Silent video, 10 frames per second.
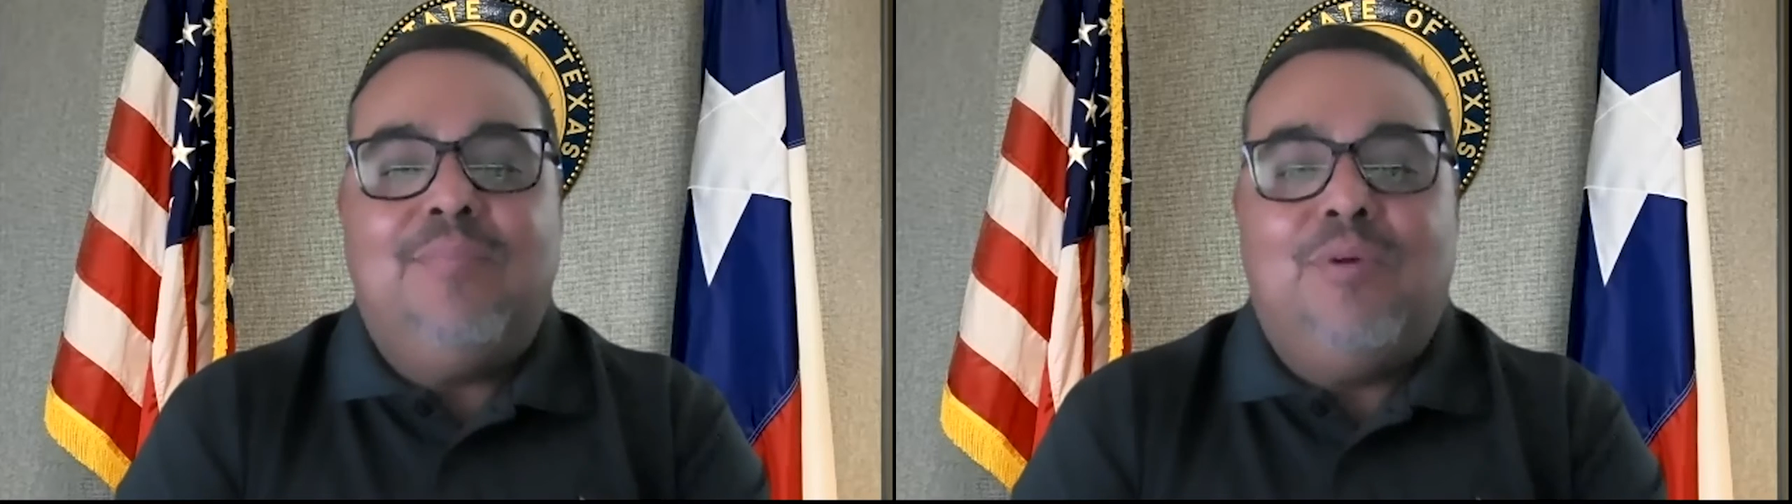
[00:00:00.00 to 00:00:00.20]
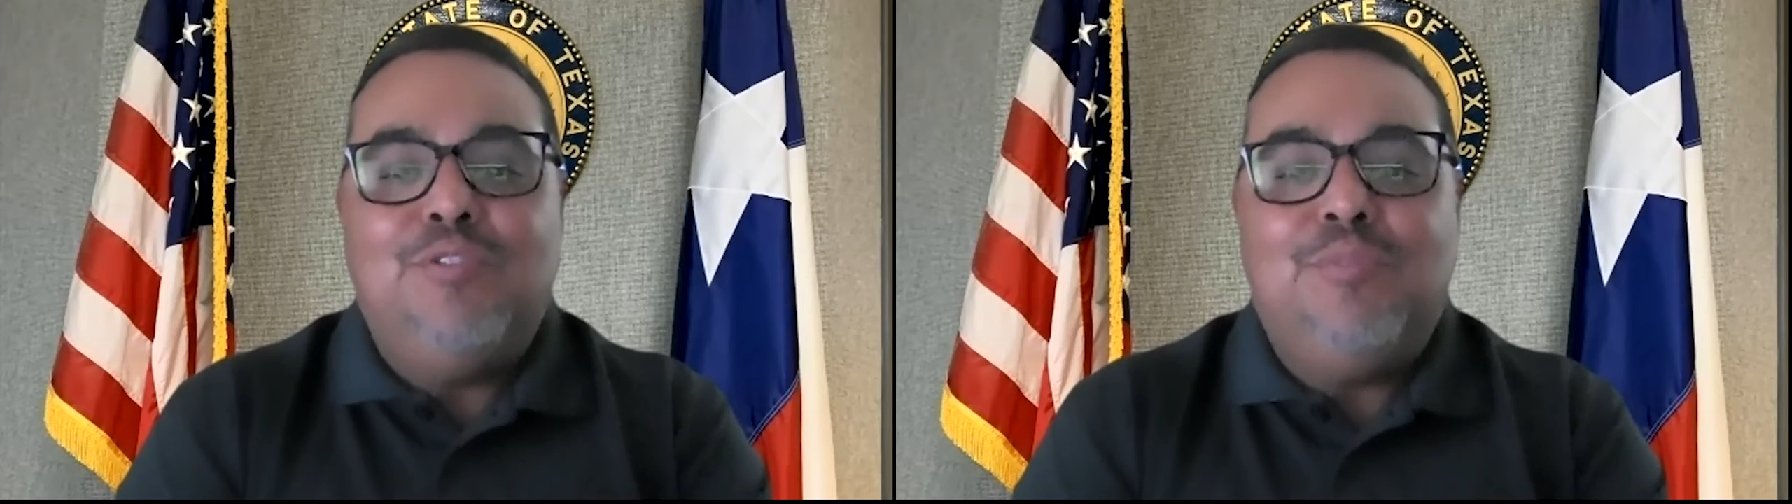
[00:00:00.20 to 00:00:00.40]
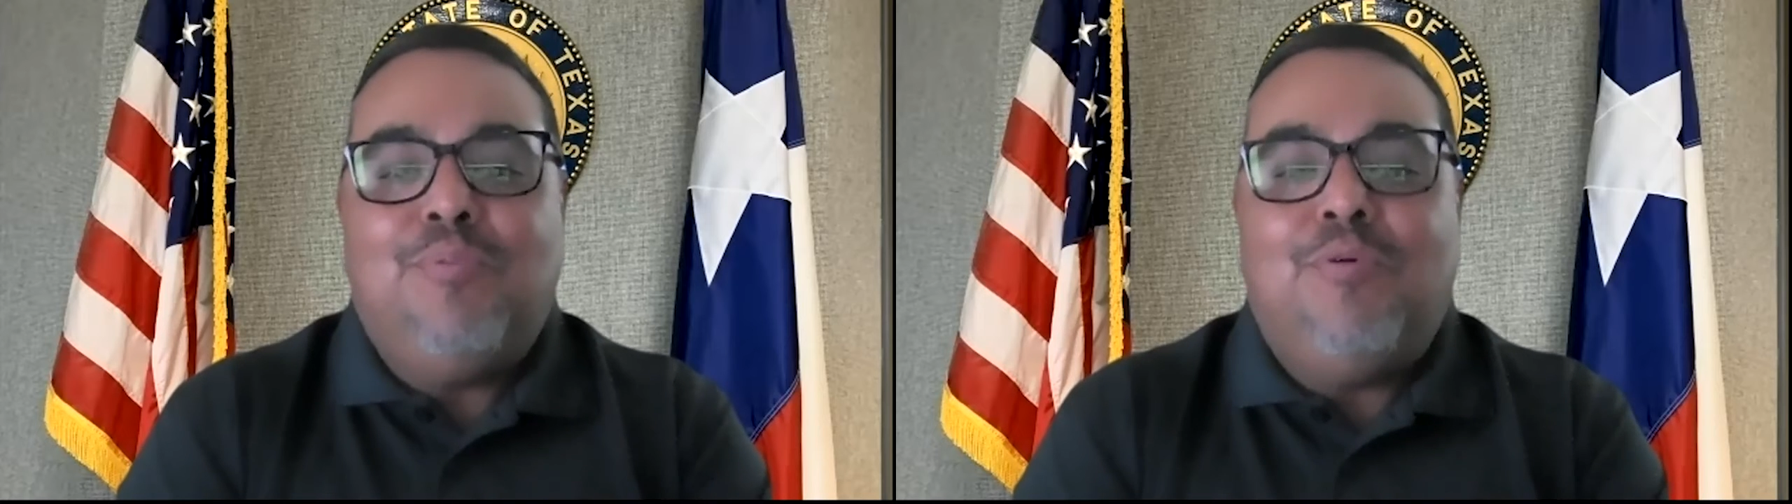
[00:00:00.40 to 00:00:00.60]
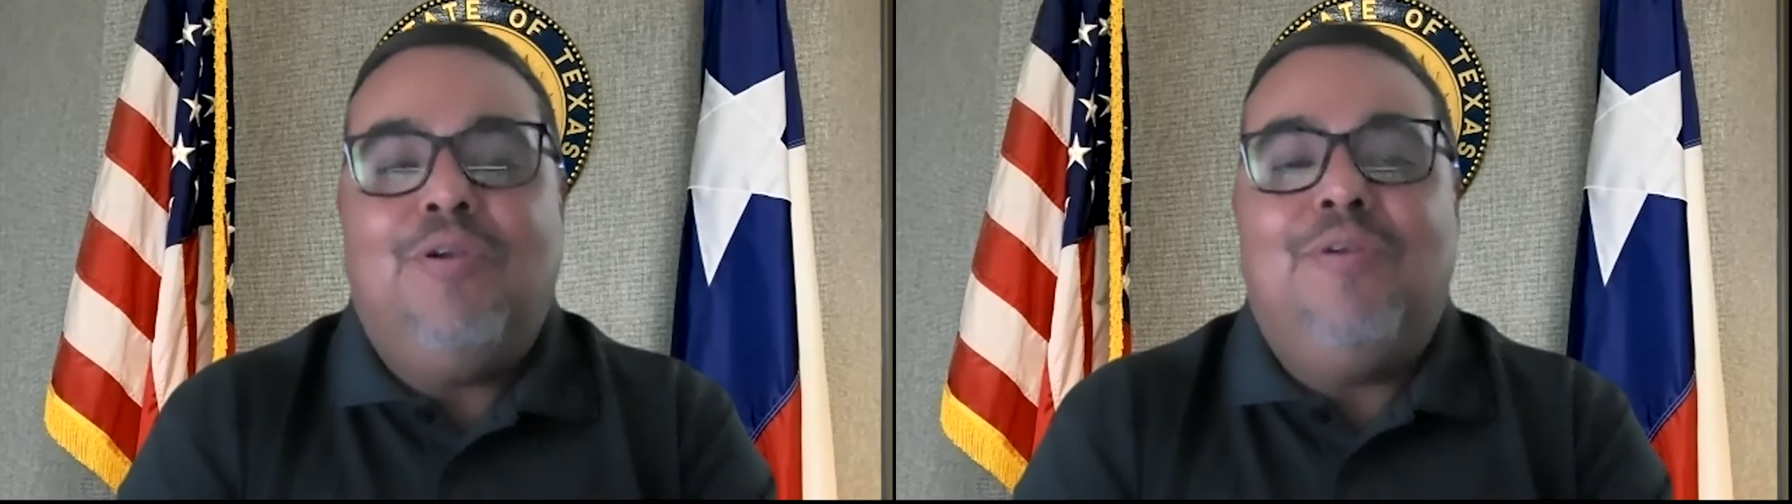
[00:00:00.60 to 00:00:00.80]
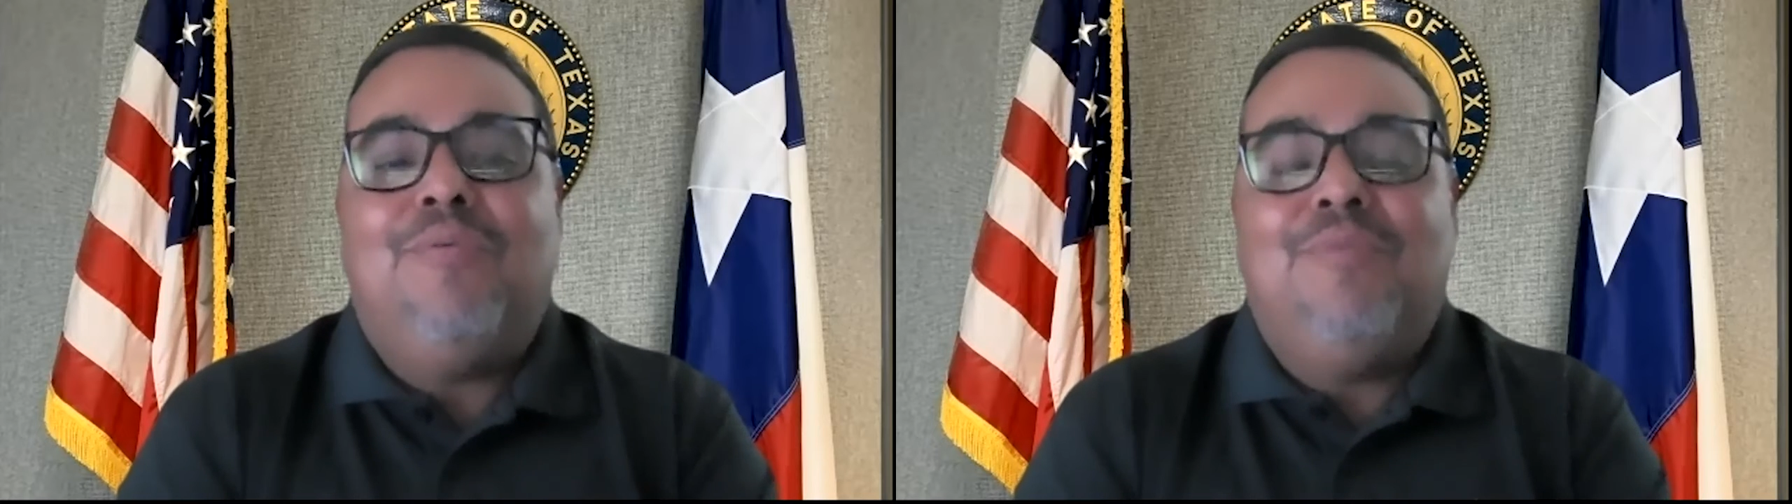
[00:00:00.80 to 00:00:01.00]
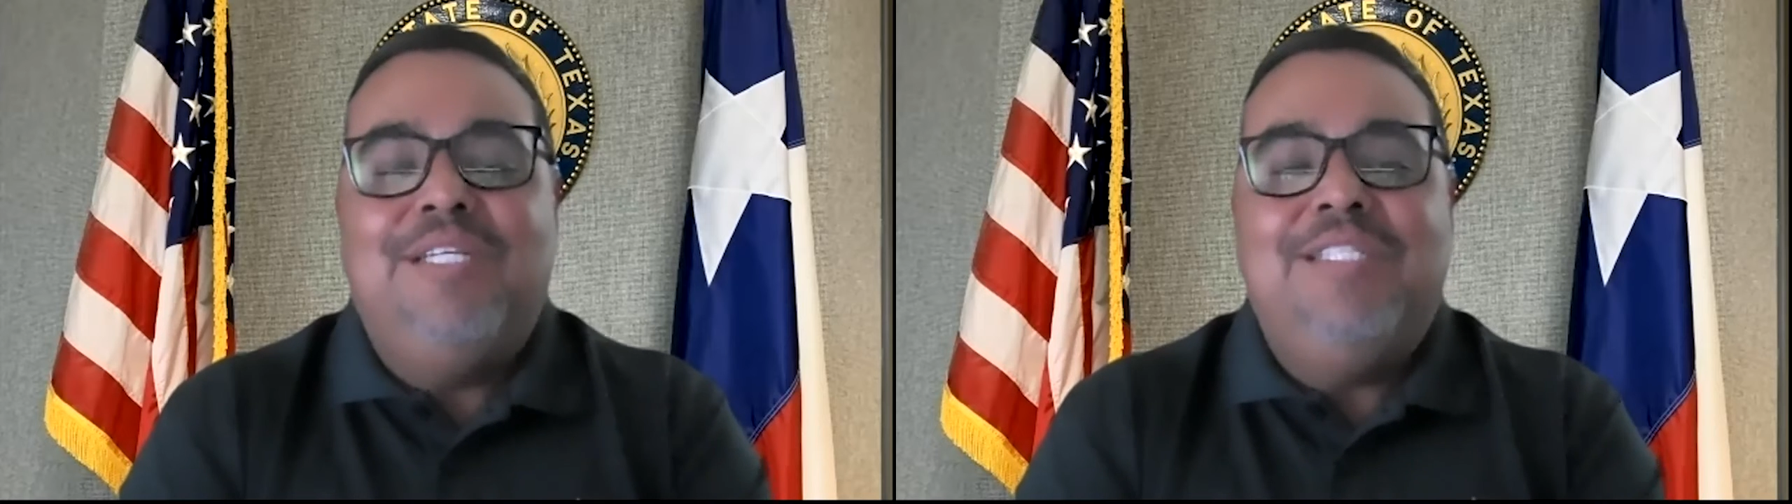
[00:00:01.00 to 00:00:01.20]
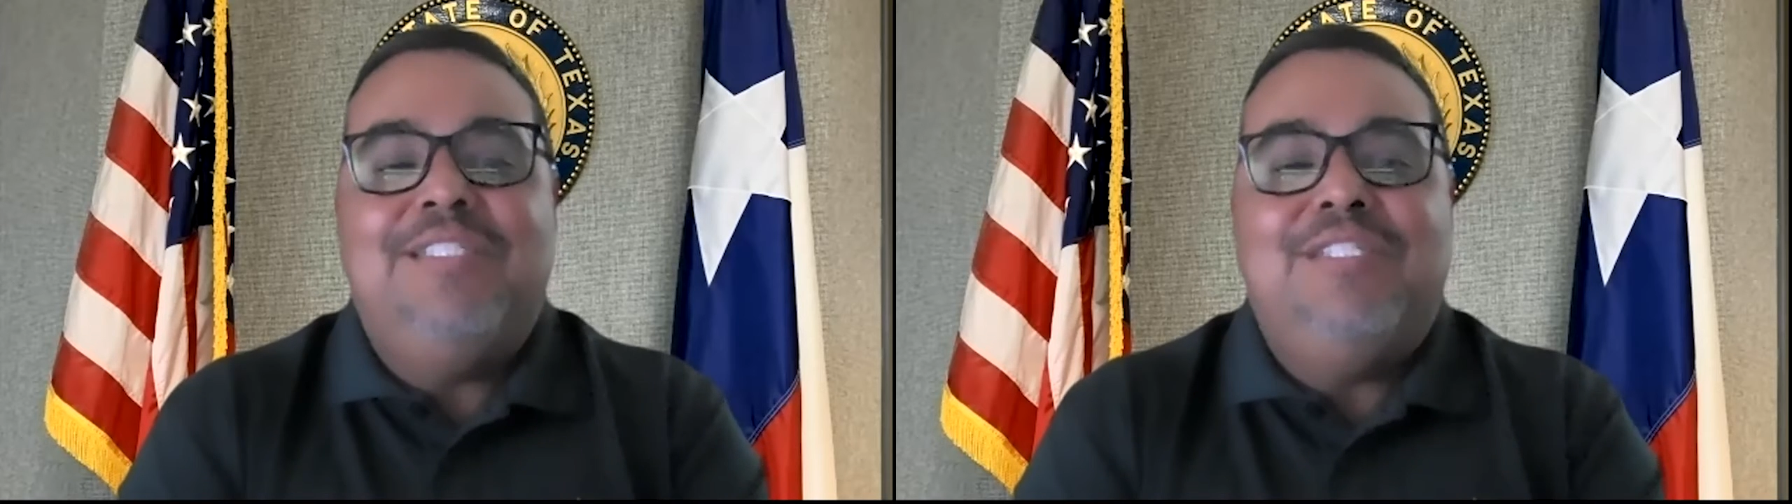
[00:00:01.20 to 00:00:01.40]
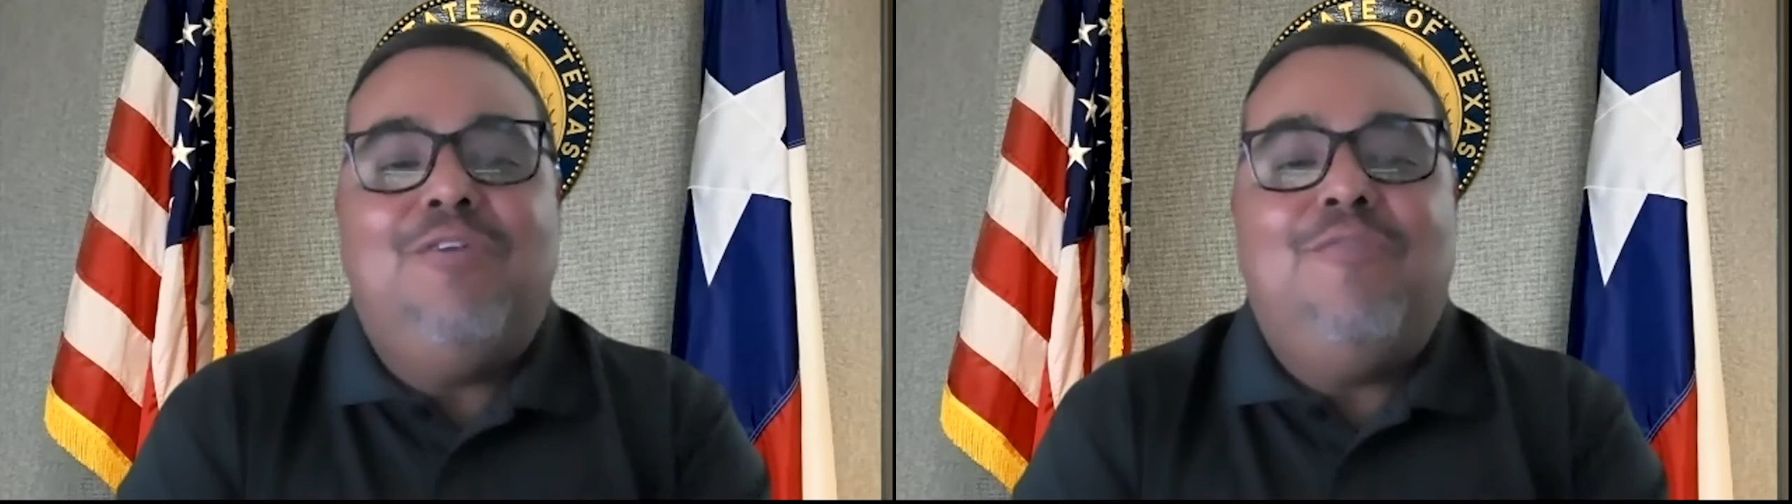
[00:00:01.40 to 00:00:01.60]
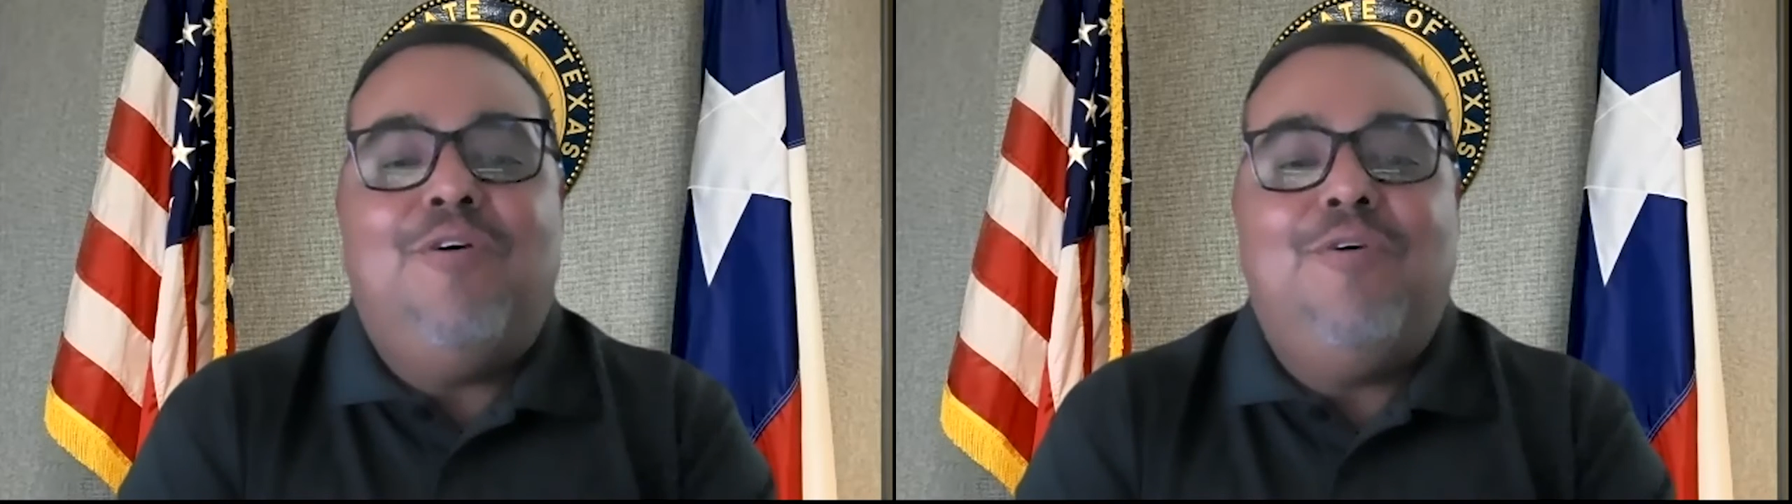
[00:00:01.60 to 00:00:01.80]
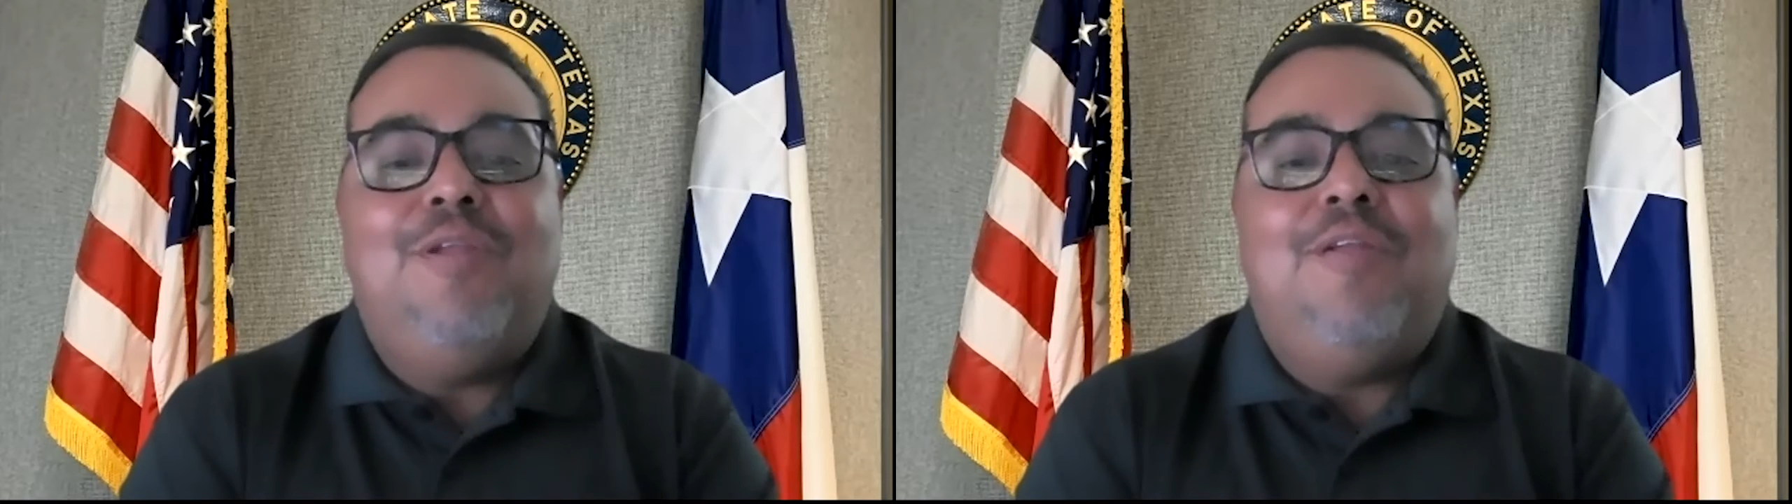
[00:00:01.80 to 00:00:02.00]
most important reason to go
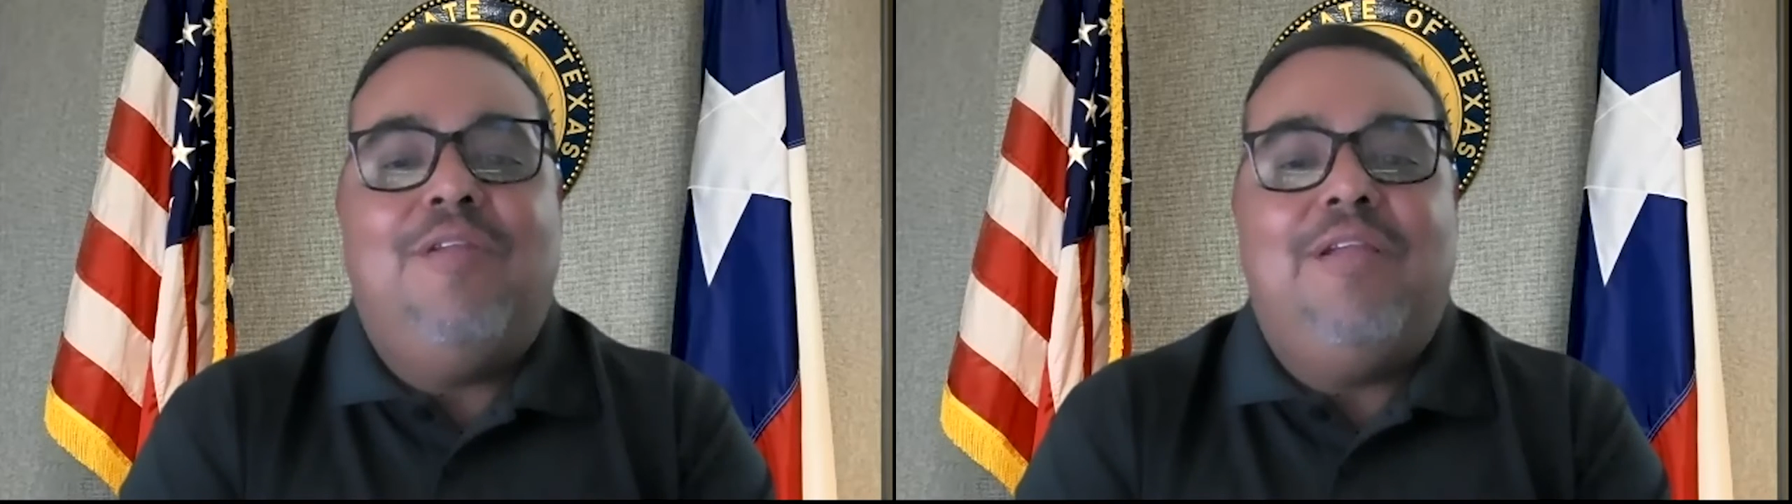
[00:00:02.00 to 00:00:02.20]
vote